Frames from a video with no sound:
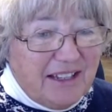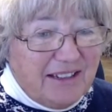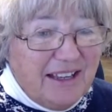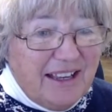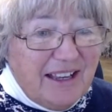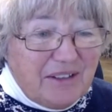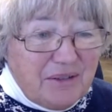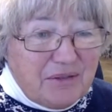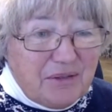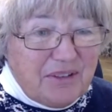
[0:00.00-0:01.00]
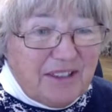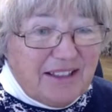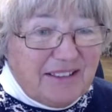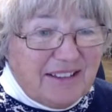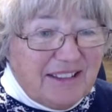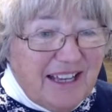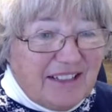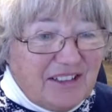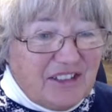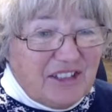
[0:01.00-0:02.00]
And don't you think that that's